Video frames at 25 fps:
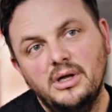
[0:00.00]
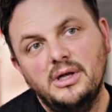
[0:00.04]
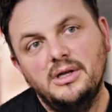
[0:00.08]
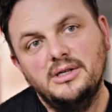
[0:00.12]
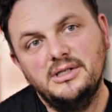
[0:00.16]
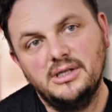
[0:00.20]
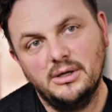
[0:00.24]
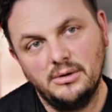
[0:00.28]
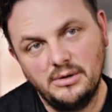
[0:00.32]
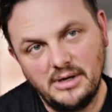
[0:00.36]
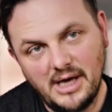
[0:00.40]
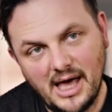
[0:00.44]

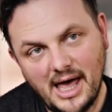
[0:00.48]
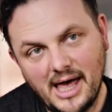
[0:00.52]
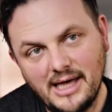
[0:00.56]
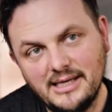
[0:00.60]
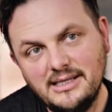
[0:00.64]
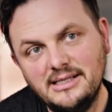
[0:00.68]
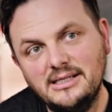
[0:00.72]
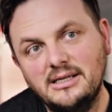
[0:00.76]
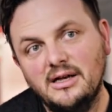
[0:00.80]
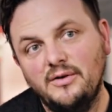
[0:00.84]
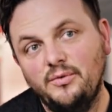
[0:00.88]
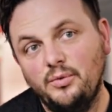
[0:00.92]
So
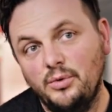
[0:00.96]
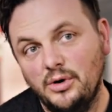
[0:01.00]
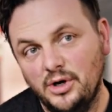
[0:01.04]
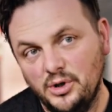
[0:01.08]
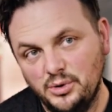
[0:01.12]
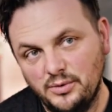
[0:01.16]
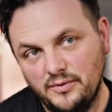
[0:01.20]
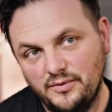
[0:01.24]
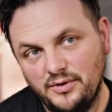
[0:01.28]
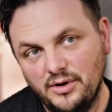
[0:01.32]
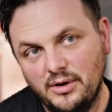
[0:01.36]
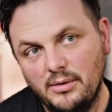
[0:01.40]
yes, I've
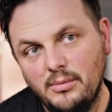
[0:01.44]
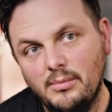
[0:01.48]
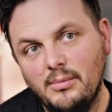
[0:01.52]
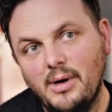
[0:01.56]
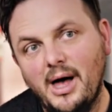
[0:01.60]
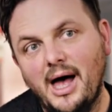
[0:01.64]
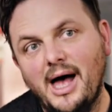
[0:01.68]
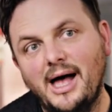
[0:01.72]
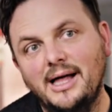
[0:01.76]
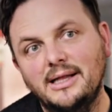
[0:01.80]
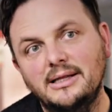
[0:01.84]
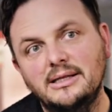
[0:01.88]
worked with them,
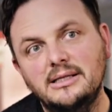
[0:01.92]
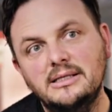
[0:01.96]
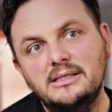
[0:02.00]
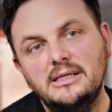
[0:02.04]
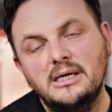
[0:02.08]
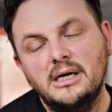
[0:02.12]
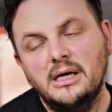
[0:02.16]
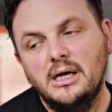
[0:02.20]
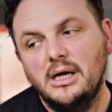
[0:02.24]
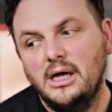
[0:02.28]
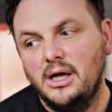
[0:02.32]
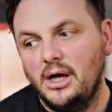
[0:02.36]
and
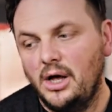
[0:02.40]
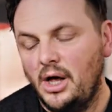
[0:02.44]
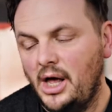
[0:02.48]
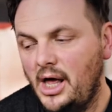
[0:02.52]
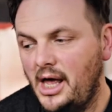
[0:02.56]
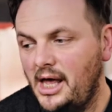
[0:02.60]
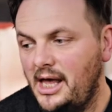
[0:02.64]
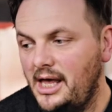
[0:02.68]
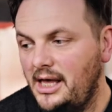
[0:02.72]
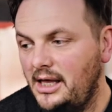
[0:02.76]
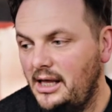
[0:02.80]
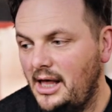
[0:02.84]

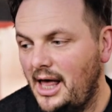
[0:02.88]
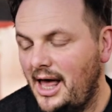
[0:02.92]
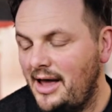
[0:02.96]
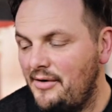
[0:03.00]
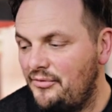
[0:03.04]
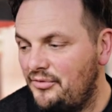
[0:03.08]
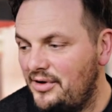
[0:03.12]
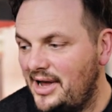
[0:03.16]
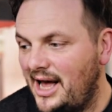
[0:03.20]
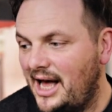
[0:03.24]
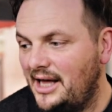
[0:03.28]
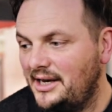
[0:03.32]

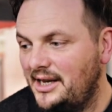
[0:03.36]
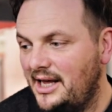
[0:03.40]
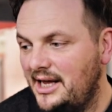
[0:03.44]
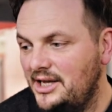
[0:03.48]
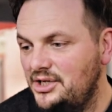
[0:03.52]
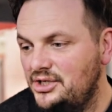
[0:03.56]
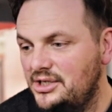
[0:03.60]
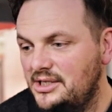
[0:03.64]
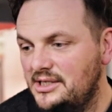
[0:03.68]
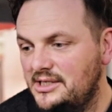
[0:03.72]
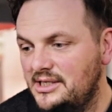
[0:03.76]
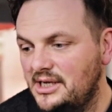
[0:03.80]
every ad
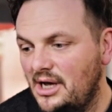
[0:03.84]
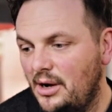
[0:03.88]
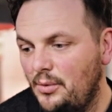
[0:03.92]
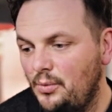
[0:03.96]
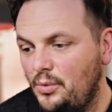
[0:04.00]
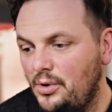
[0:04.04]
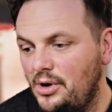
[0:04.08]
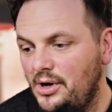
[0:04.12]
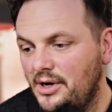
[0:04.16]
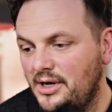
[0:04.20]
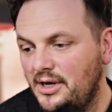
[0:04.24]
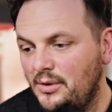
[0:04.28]
agency I'm
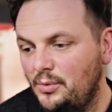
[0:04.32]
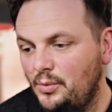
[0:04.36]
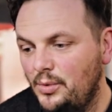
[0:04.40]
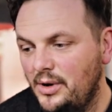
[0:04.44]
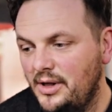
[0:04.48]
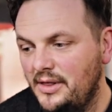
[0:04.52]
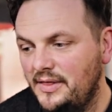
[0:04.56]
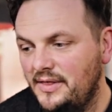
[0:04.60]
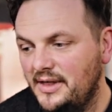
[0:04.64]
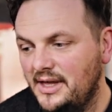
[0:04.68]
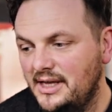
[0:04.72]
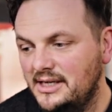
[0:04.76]
working
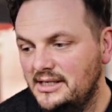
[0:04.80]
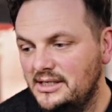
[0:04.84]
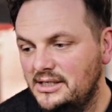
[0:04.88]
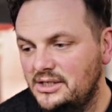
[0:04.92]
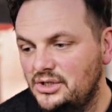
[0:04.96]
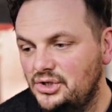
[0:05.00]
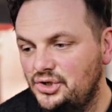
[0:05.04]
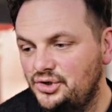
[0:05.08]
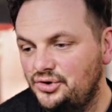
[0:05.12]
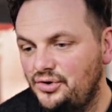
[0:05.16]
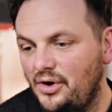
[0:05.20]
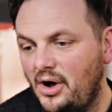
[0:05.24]
with
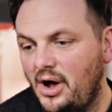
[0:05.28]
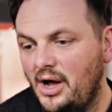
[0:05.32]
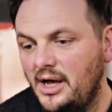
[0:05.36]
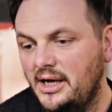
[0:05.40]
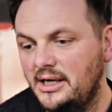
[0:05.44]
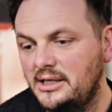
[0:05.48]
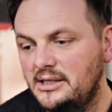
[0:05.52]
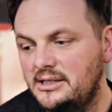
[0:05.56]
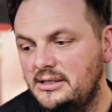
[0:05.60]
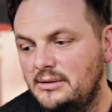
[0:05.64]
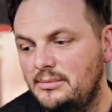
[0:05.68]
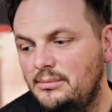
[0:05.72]
is
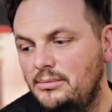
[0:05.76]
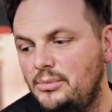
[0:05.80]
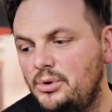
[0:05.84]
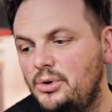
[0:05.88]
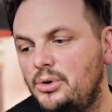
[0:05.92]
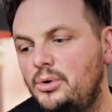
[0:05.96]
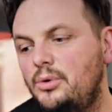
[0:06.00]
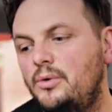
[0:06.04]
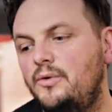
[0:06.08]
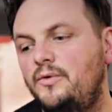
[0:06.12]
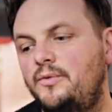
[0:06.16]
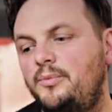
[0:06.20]
trying to
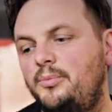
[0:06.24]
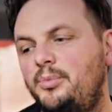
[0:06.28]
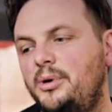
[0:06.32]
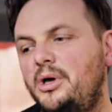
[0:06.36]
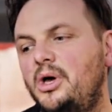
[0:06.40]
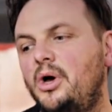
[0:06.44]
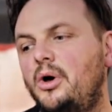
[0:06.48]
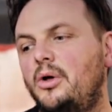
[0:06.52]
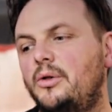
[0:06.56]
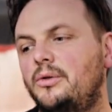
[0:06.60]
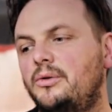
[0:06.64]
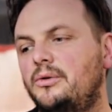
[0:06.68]
move
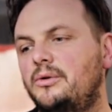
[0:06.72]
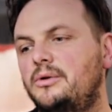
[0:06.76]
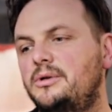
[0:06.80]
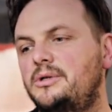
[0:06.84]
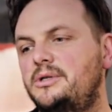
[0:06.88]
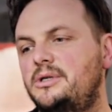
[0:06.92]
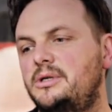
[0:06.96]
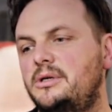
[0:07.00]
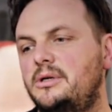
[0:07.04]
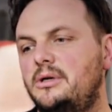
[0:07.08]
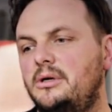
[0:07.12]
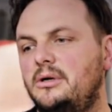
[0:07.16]

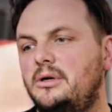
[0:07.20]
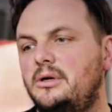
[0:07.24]
beyond